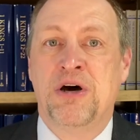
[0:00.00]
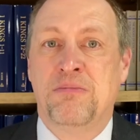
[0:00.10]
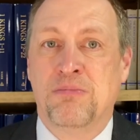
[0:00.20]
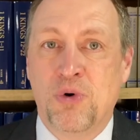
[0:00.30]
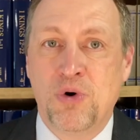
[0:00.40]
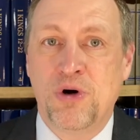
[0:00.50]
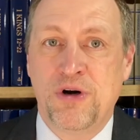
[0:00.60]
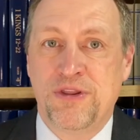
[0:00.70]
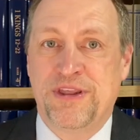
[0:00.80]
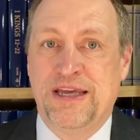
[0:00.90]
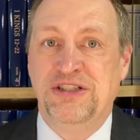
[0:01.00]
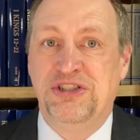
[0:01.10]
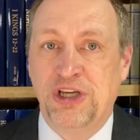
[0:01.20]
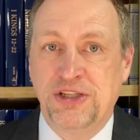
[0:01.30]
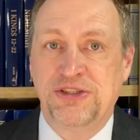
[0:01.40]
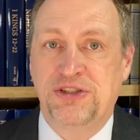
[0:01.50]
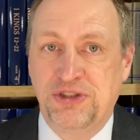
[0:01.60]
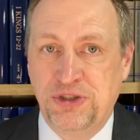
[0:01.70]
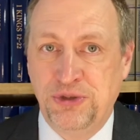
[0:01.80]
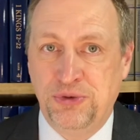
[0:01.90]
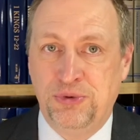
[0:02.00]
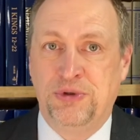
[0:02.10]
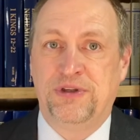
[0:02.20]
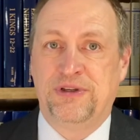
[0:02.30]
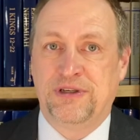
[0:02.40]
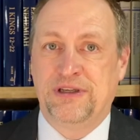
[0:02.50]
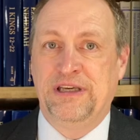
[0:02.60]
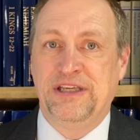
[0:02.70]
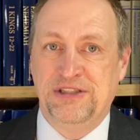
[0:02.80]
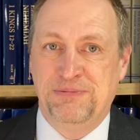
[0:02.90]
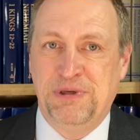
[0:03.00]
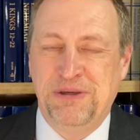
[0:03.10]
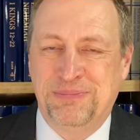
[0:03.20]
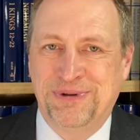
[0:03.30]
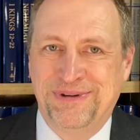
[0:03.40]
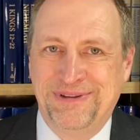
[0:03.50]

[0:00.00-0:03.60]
more than just to his people,